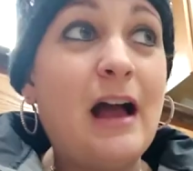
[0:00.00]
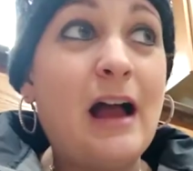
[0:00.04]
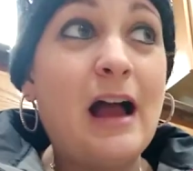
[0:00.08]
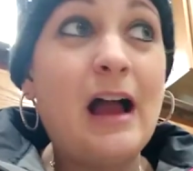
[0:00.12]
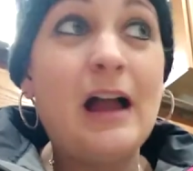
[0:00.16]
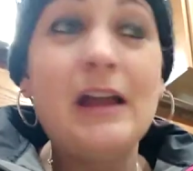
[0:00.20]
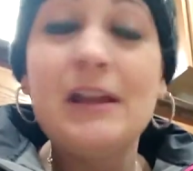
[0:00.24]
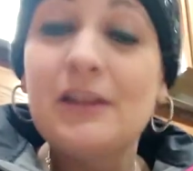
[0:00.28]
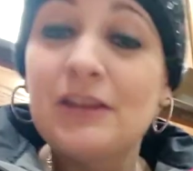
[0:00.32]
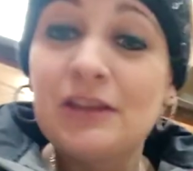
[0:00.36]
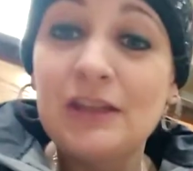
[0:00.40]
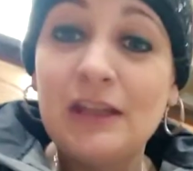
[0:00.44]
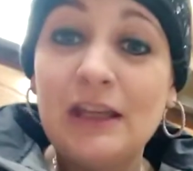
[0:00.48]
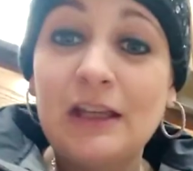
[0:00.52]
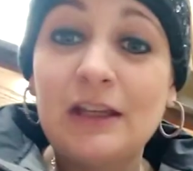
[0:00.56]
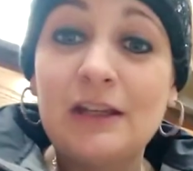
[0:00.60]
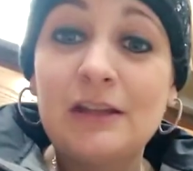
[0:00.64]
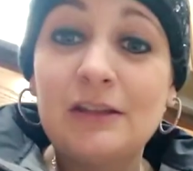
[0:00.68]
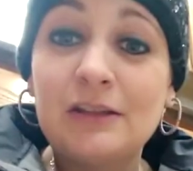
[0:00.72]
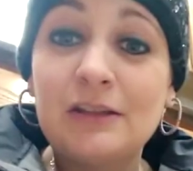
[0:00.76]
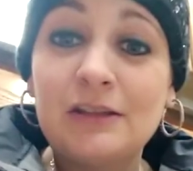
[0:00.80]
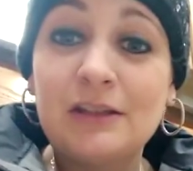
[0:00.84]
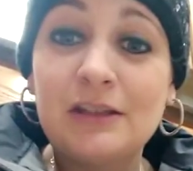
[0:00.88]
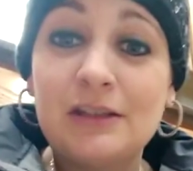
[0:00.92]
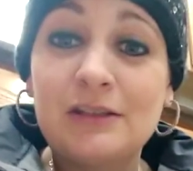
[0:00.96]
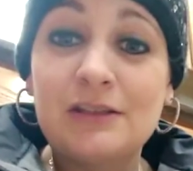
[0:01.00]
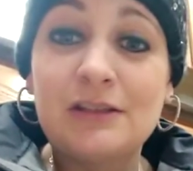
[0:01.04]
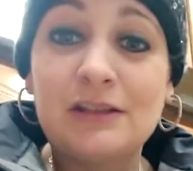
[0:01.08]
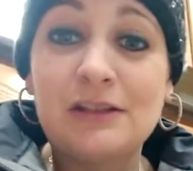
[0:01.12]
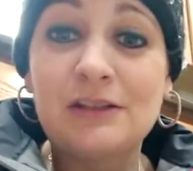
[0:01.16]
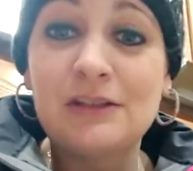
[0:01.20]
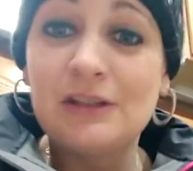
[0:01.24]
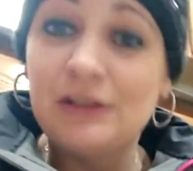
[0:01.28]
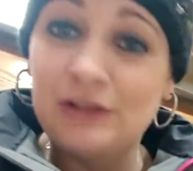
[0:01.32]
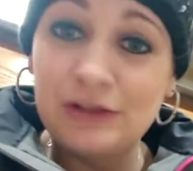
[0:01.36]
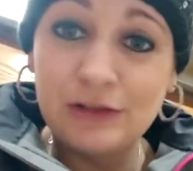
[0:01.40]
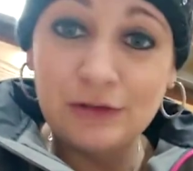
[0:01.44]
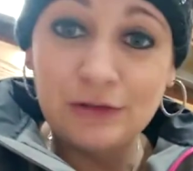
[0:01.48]
I think this
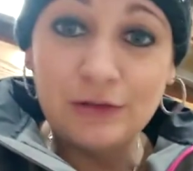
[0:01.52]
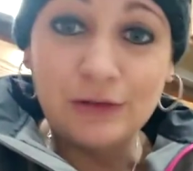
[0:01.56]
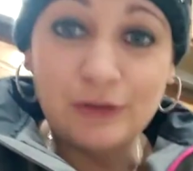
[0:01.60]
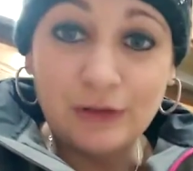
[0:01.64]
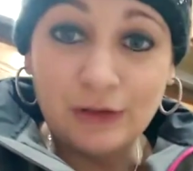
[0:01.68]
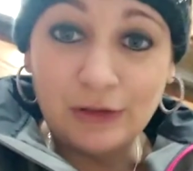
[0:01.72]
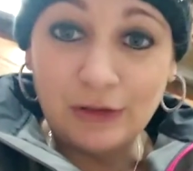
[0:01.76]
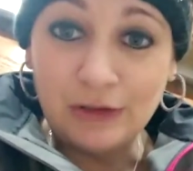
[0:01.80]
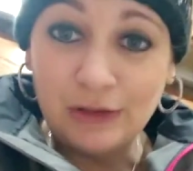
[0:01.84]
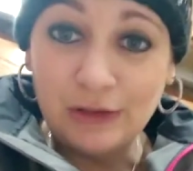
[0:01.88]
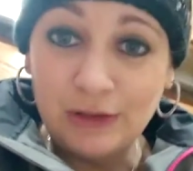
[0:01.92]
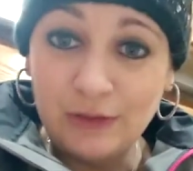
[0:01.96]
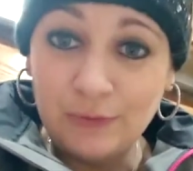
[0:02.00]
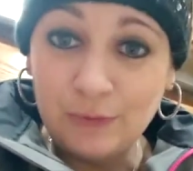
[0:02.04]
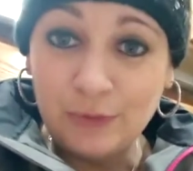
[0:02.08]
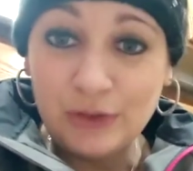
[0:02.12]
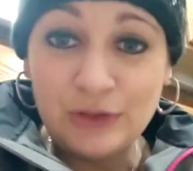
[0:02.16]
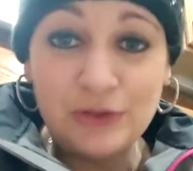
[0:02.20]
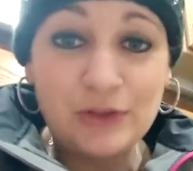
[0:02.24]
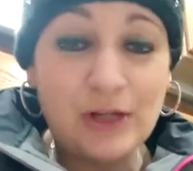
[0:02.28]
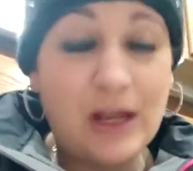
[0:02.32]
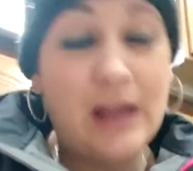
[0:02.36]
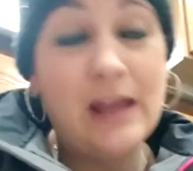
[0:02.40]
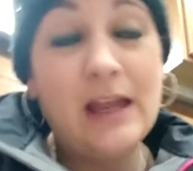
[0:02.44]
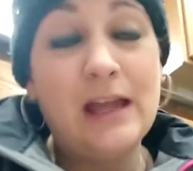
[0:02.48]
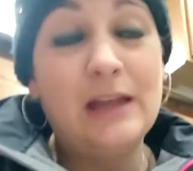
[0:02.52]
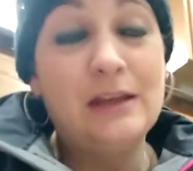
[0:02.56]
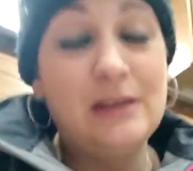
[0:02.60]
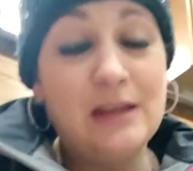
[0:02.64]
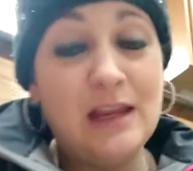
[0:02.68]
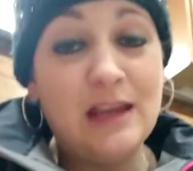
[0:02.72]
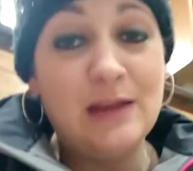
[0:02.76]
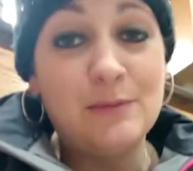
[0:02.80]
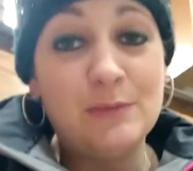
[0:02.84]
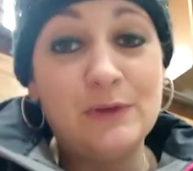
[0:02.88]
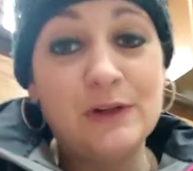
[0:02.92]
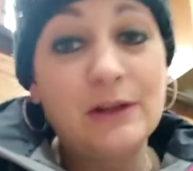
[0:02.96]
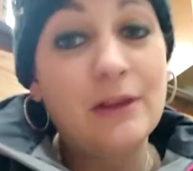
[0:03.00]
isn't a girl, which I had
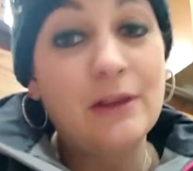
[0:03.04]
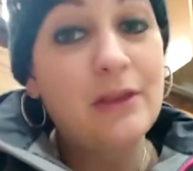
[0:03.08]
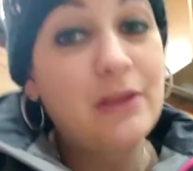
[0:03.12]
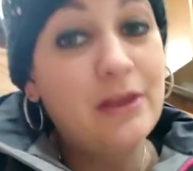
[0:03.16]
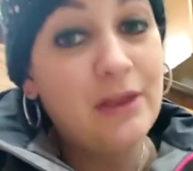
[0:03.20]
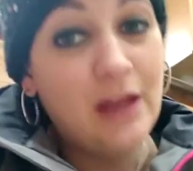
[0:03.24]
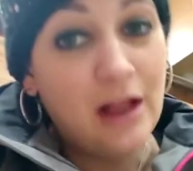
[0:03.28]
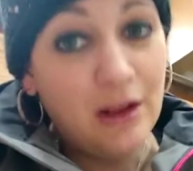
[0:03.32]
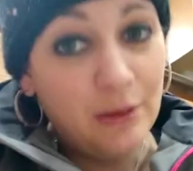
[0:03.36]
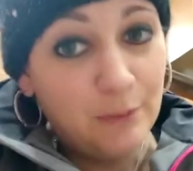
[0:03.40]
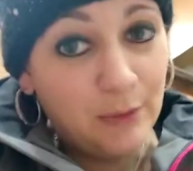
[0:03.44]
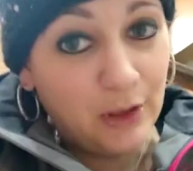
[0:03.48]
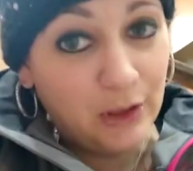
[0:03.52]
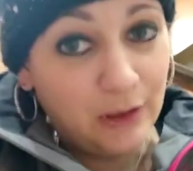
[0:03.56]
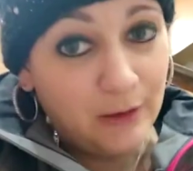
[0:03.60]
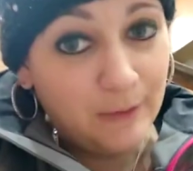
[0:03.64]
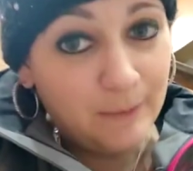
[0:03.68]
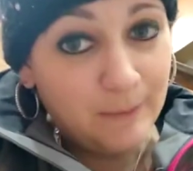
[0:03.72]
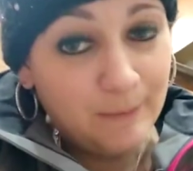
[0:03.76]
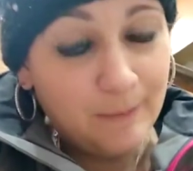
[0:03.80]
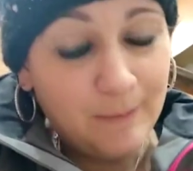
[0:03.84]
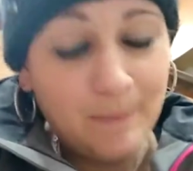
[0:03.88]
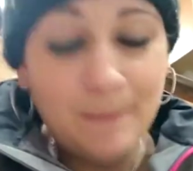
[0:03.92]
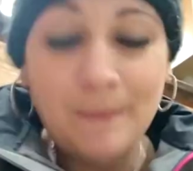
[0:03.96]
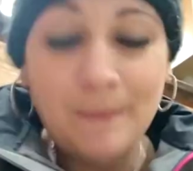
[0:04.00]
named Thelma,